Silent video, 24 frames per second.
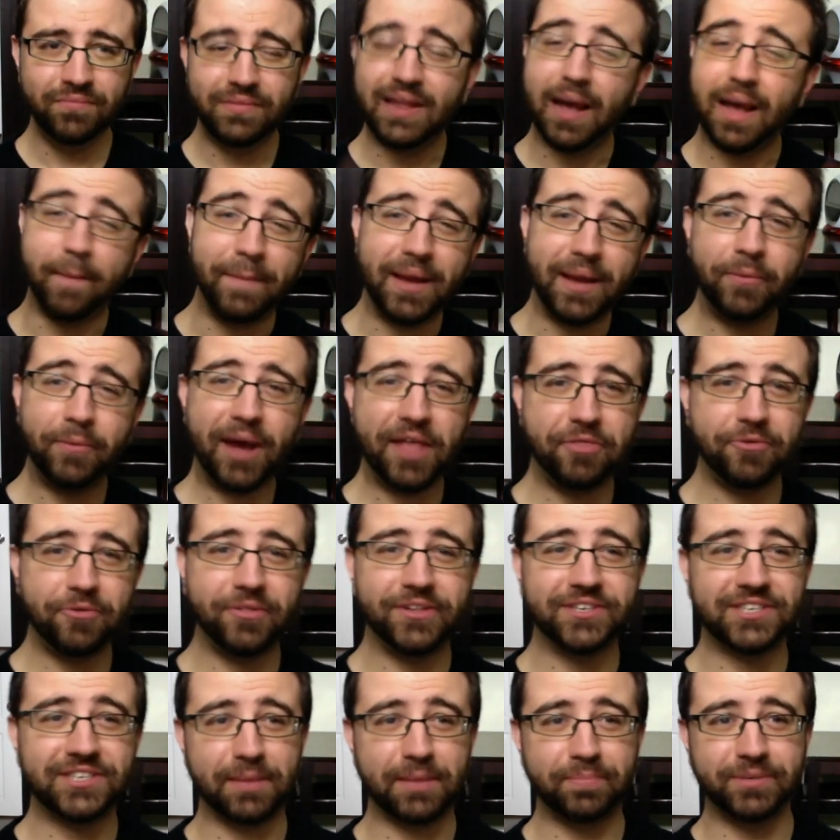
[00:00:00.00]
Now, midway through
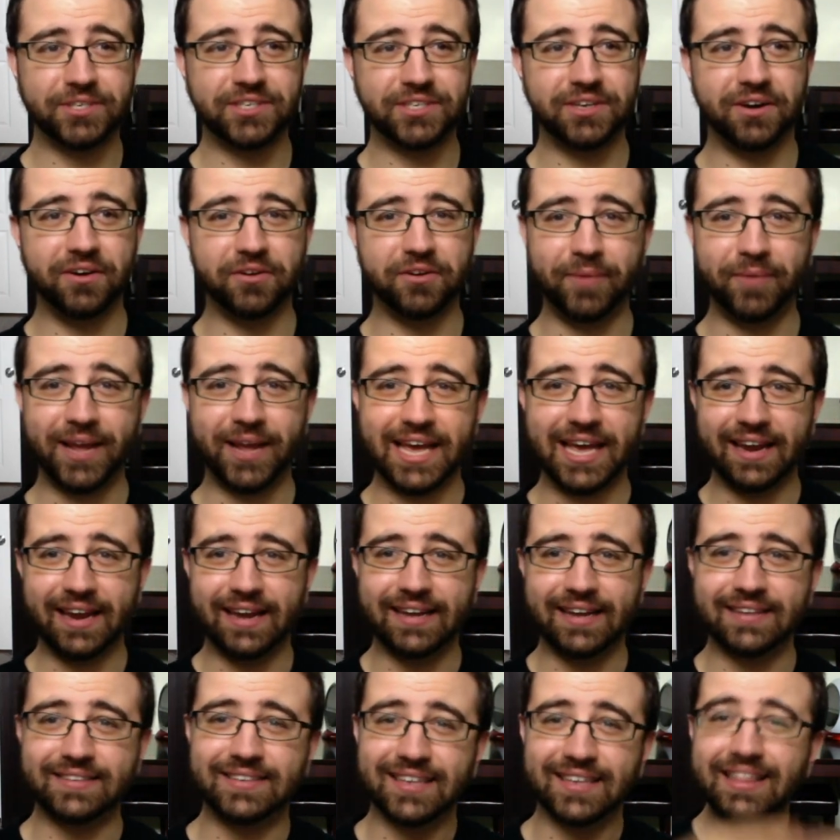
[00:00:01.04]
this episode, we get
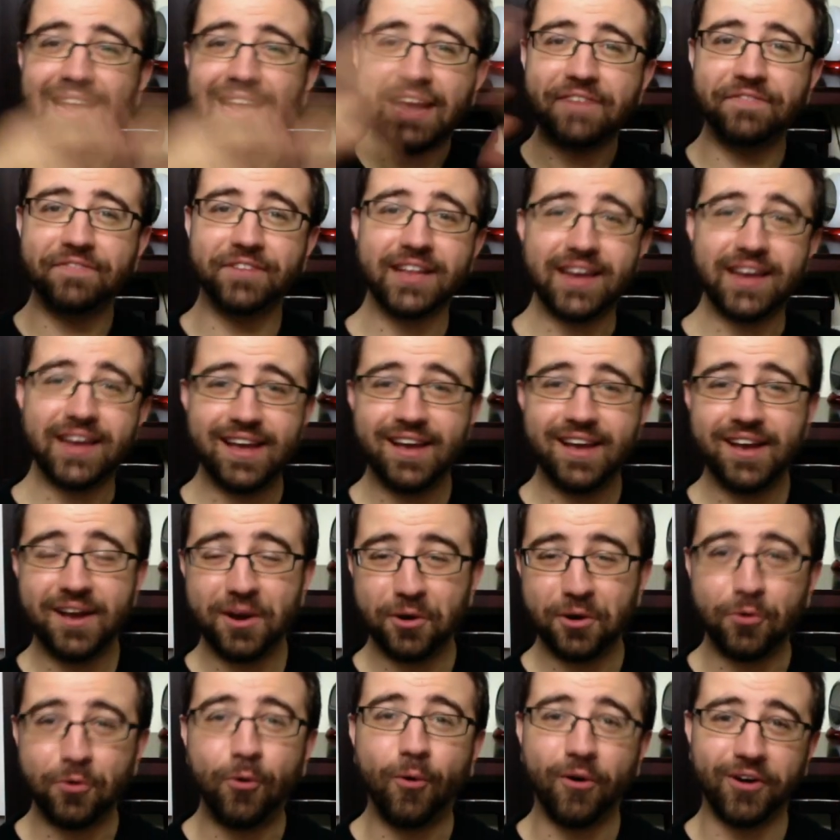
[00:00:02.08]
a delightfully
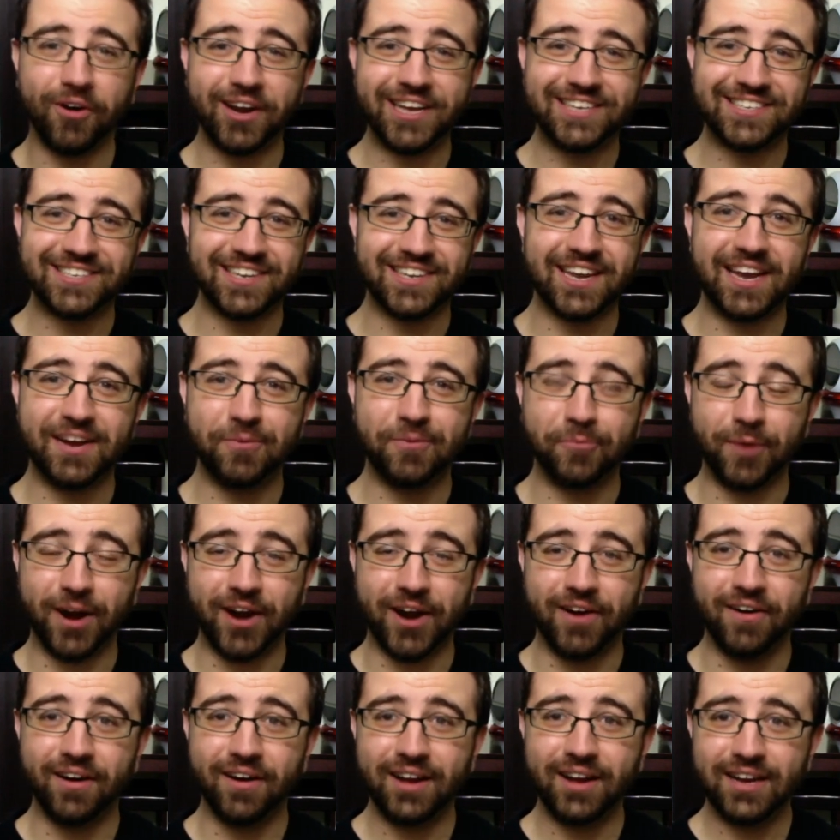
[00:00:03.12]
corny scene
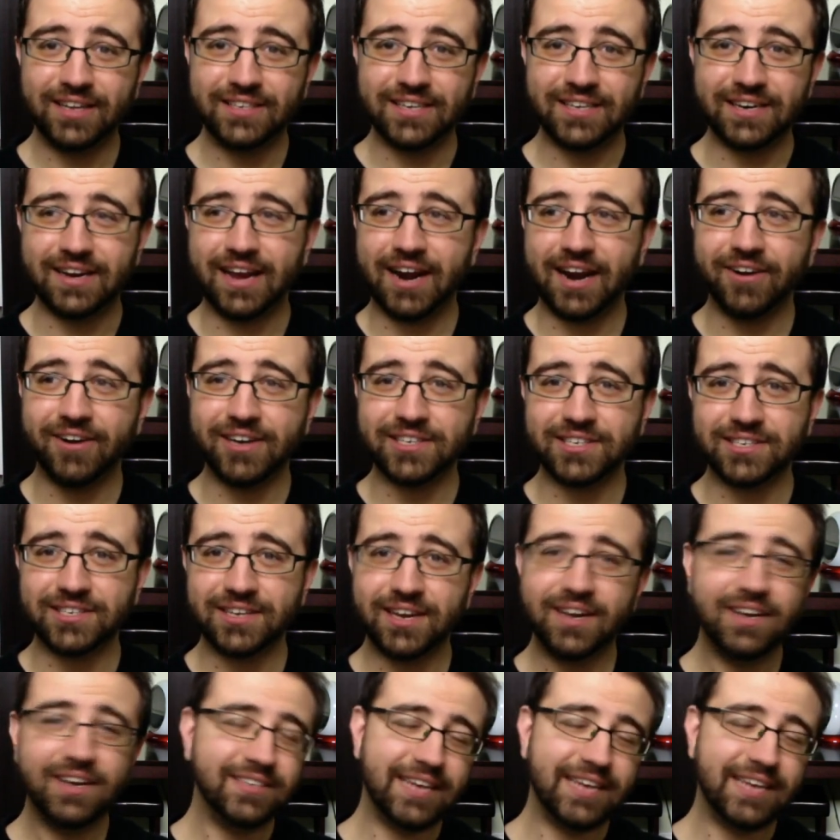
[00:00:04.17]
where
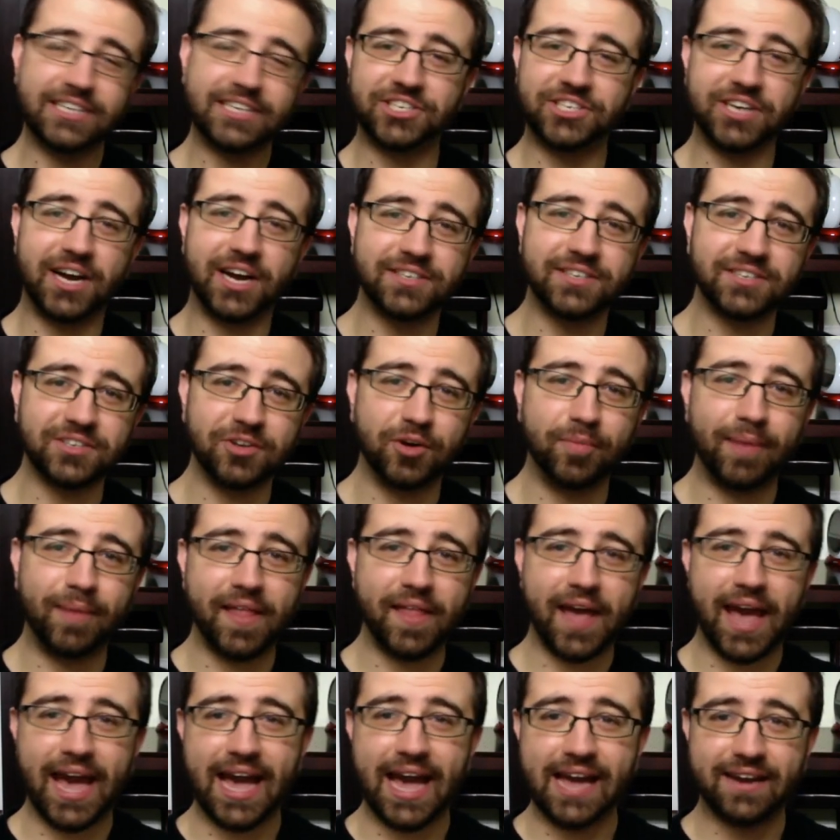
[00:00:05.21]
Daenerys takes Jon Snow
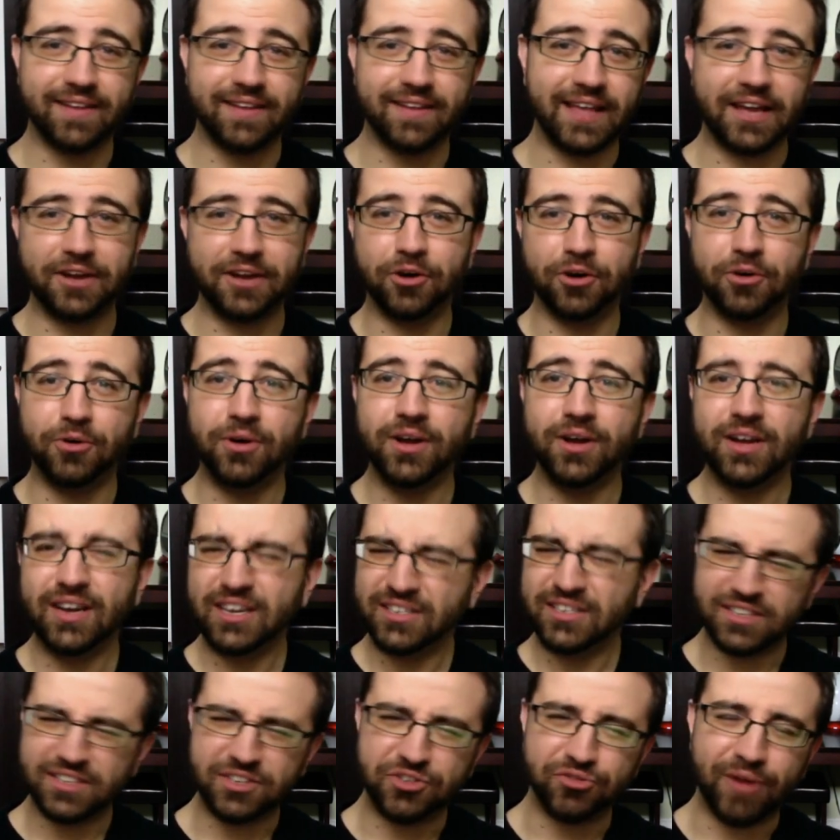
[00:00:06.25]
by the hand and they go
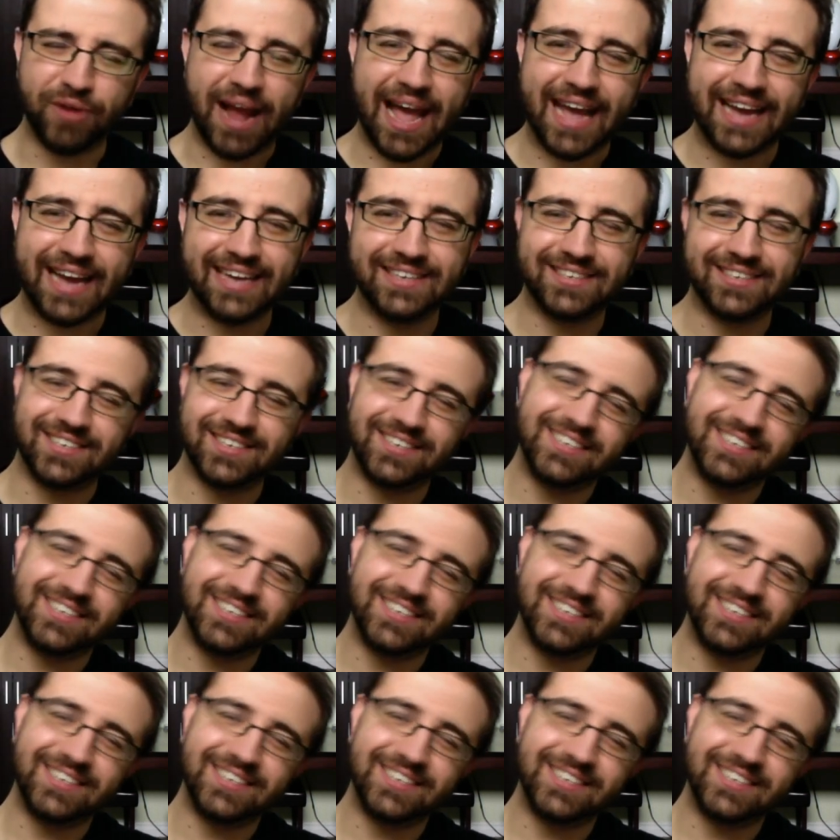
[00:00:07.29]
to the dragons,